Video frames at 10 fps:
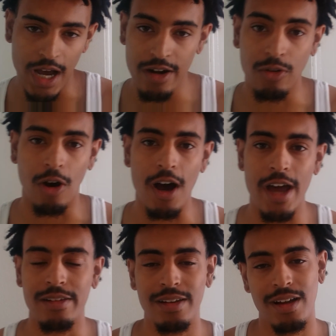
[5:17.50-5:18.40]
I don't know,
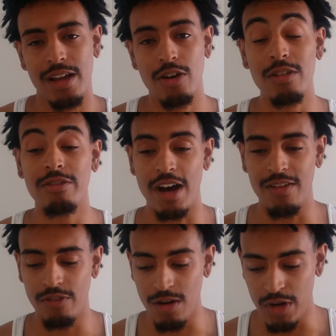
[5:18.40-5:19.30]
I couldn't
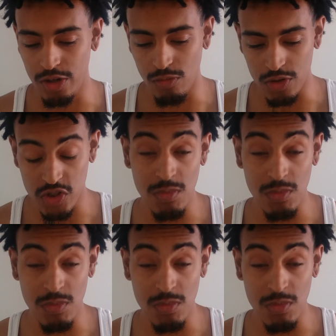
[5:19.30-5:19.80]
find very many good ones.